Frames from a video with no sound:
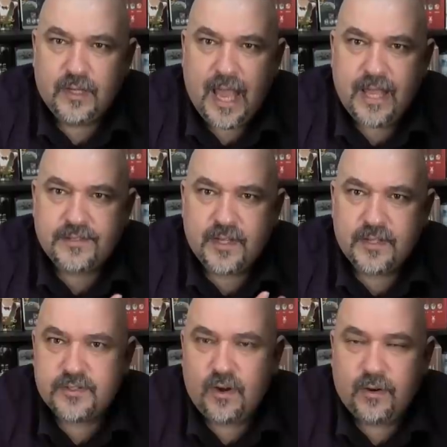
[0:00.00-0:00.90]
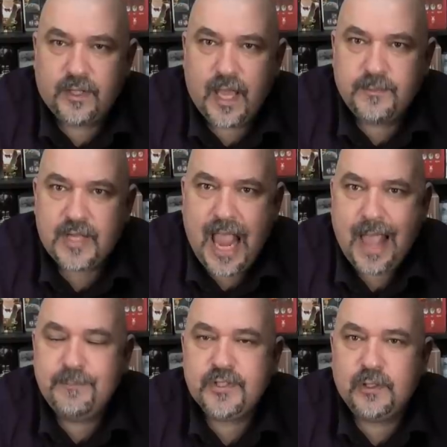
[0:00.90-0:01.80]
as a historic game is
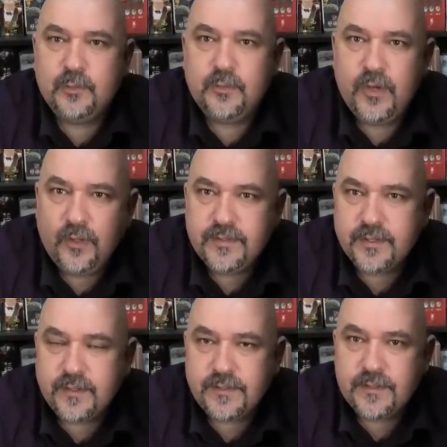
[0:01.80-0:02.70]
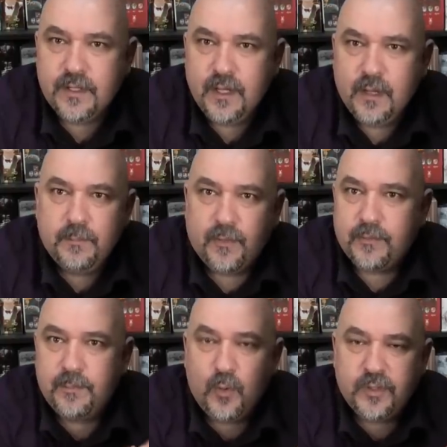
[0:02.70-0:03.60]
absolute nonsense, both the
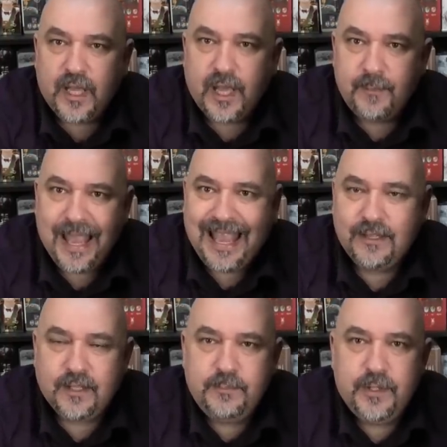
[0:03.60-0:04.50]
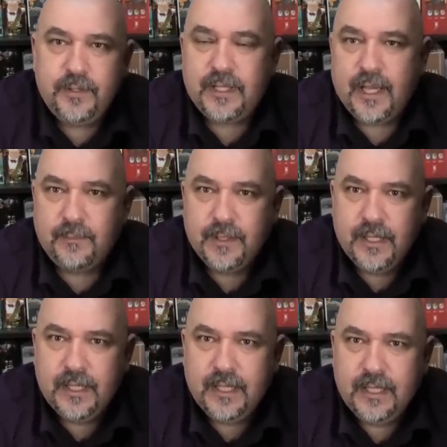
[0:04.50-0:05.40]
board game and the computer game.
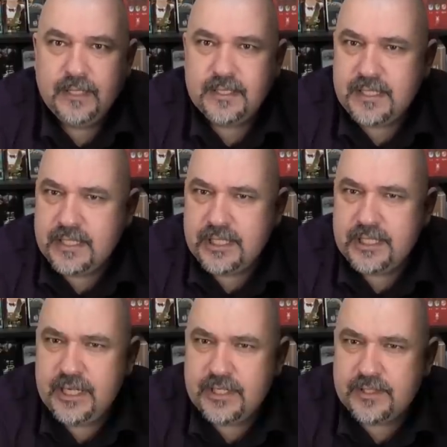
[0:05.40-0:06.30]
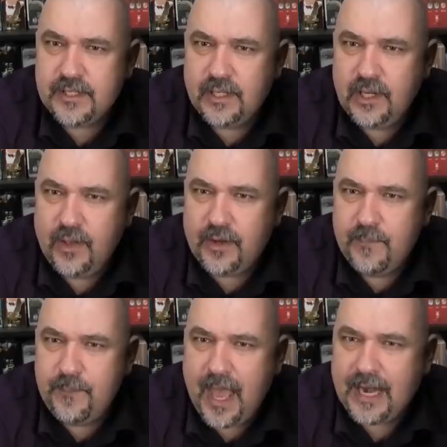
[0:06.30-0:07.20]
It doesn't actually teach us a lot
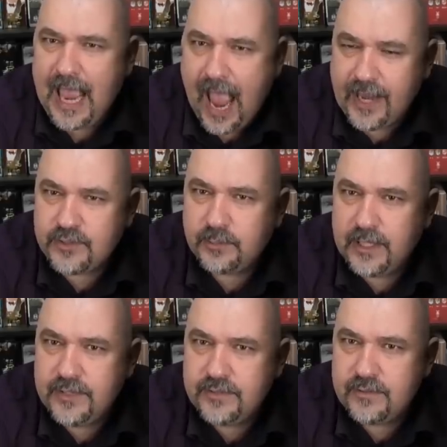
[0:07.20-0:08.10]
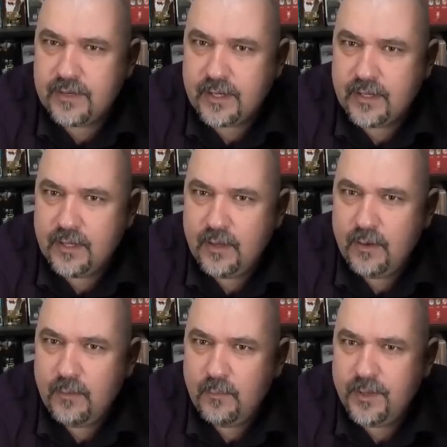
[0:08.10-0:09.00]
about actual history.
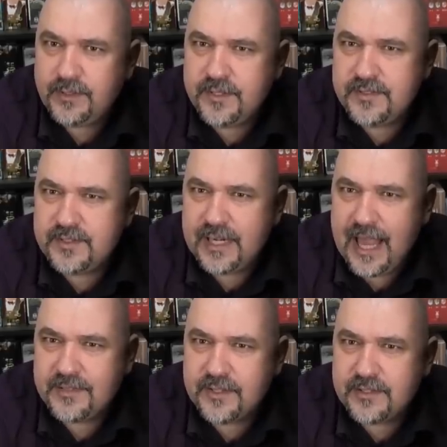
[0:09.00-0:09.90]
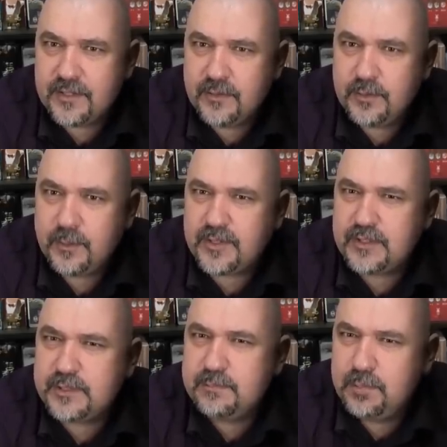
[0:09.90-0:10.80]
What it does is allows us to
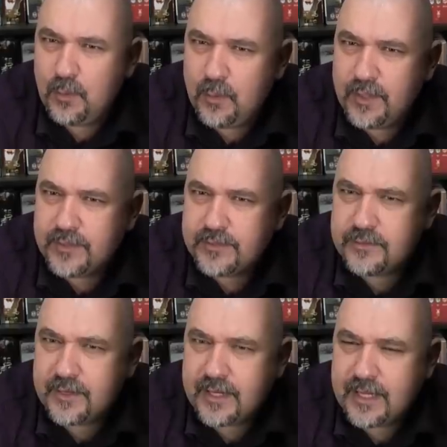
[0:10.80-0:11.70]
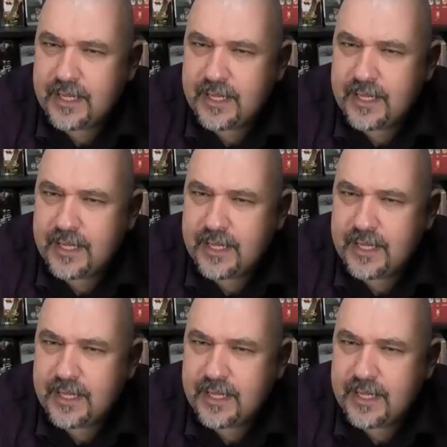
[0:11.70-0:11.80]
explore history,